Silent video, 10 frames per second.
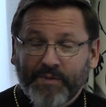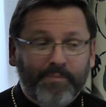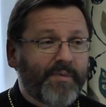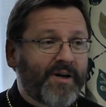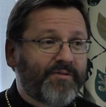
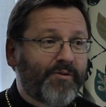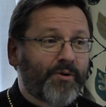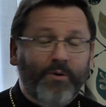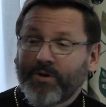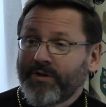but for
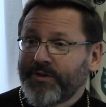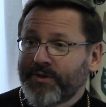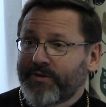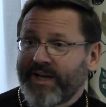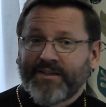whole
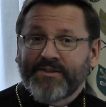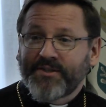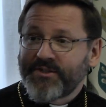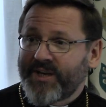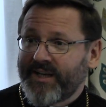Ukrainian
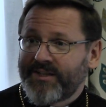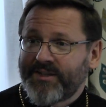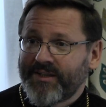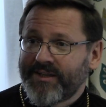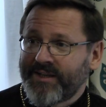
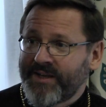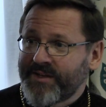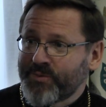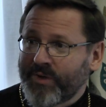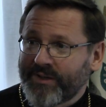society
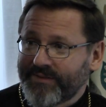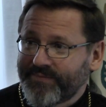as well.